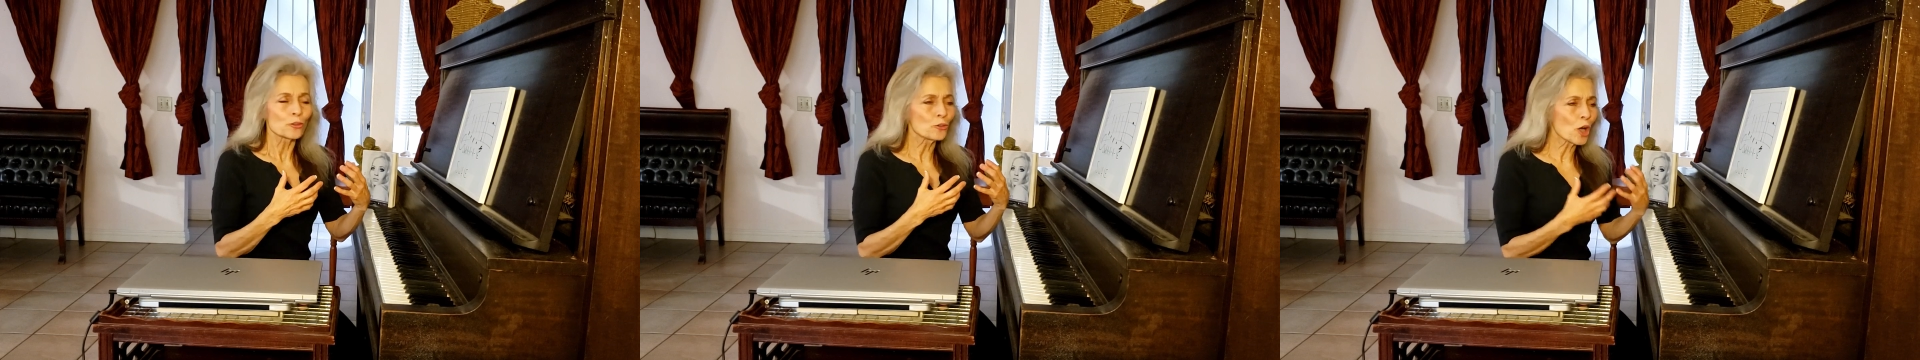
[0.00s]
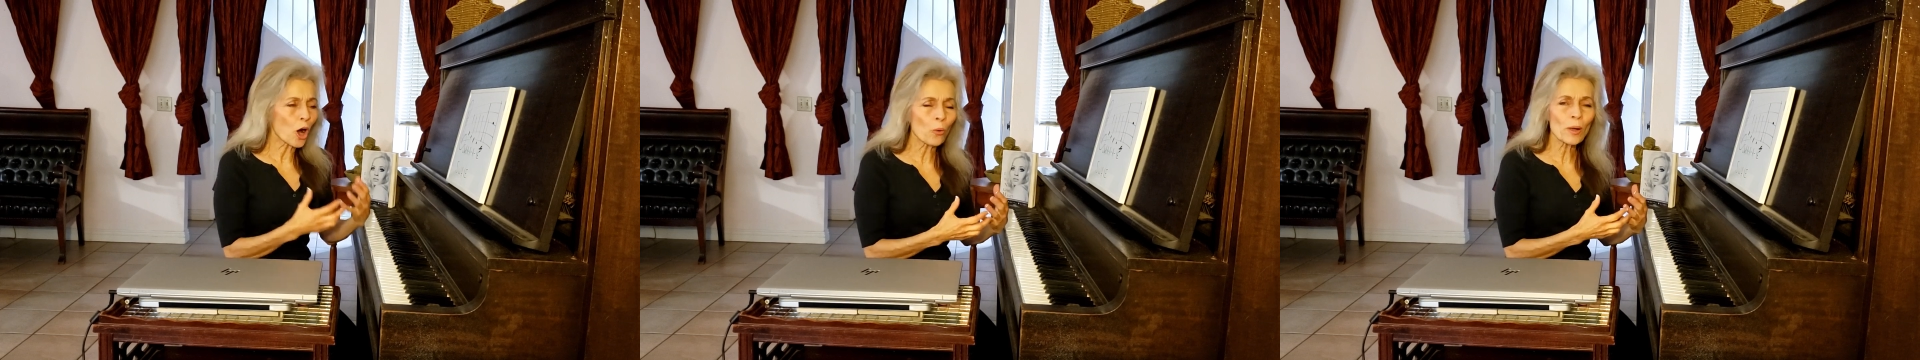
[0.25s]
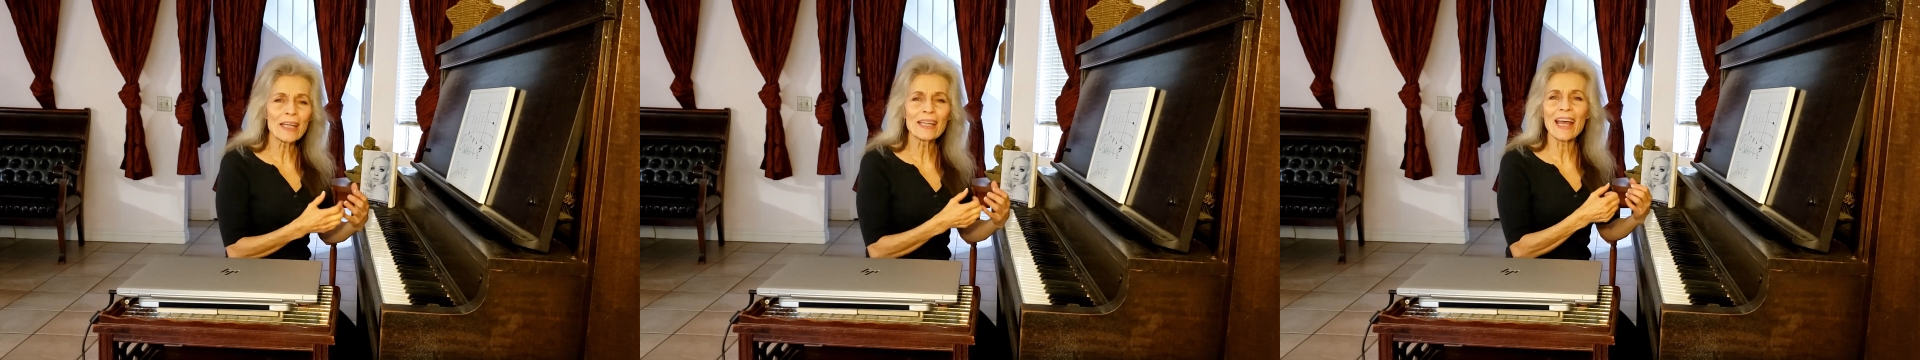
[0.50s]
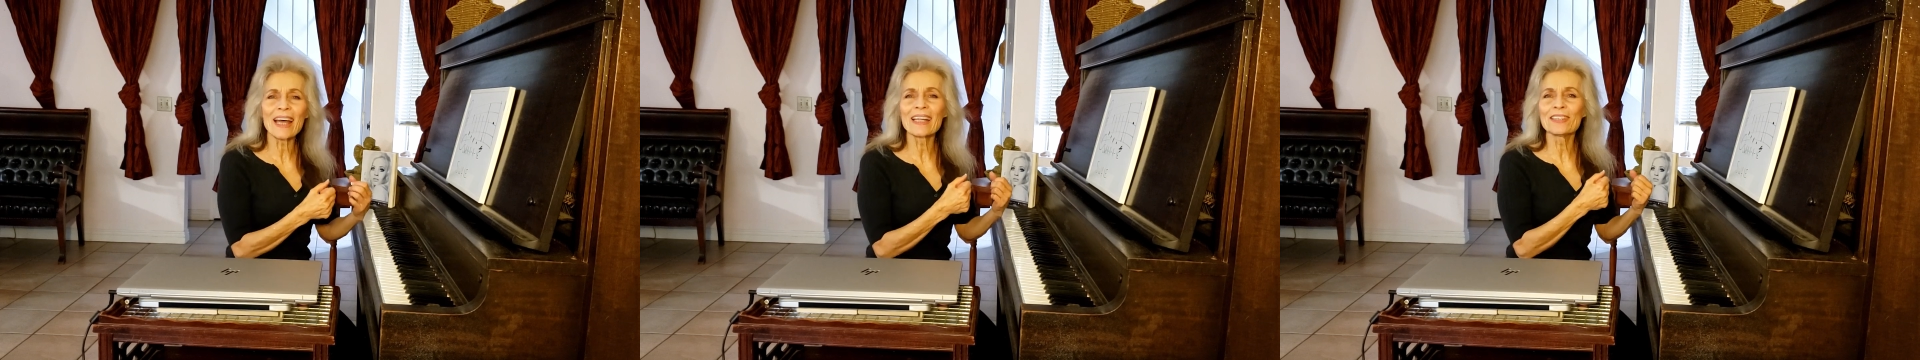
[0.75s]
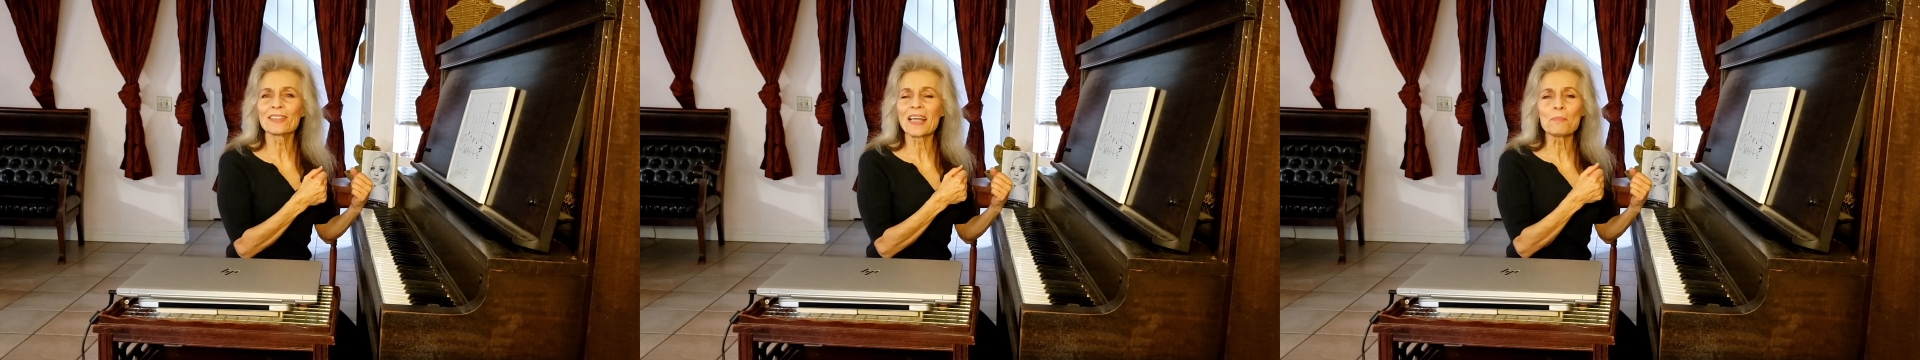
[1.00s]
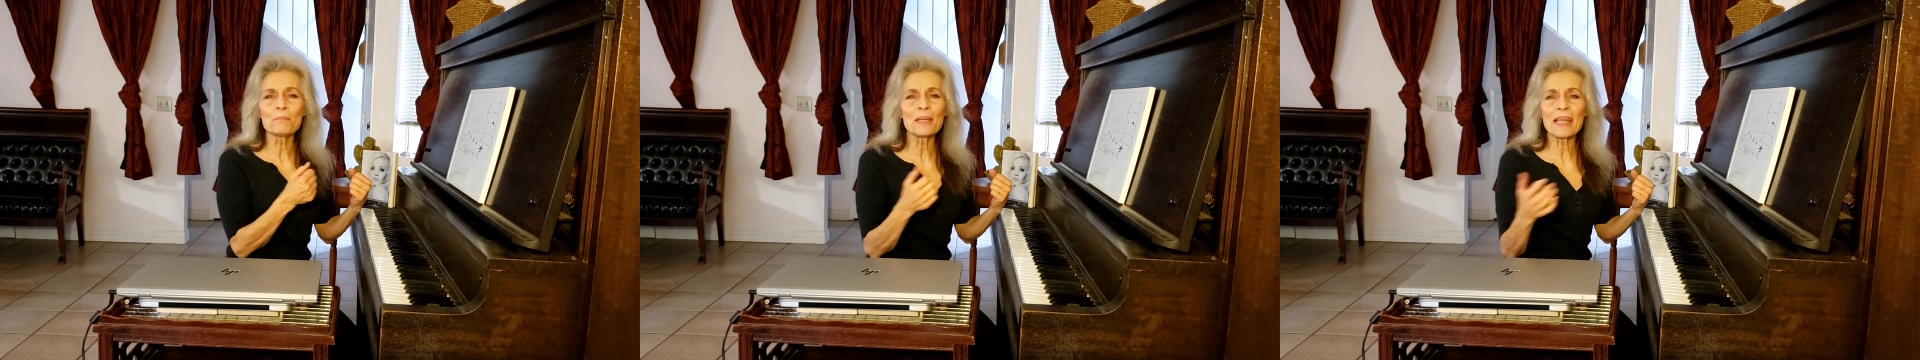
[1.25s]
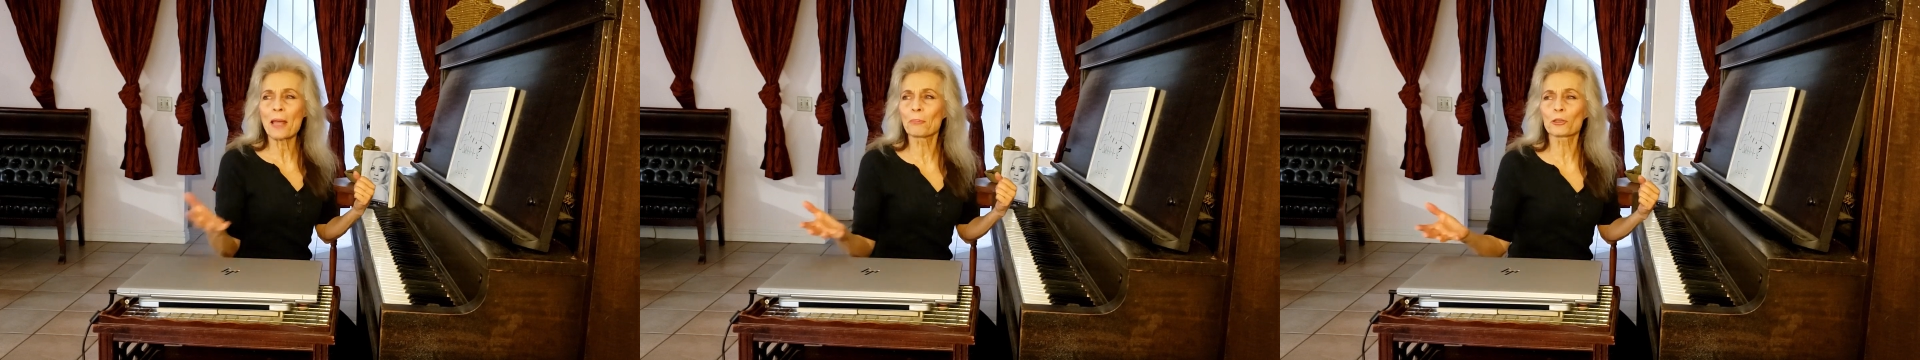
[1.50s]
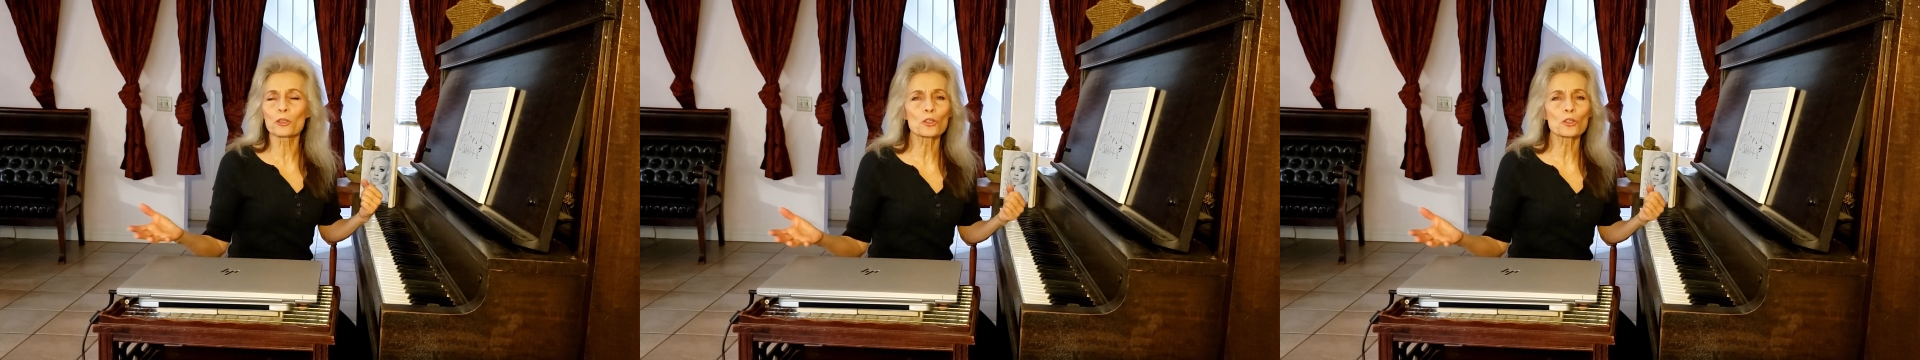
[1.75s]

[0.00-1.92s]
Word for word: going and then be able to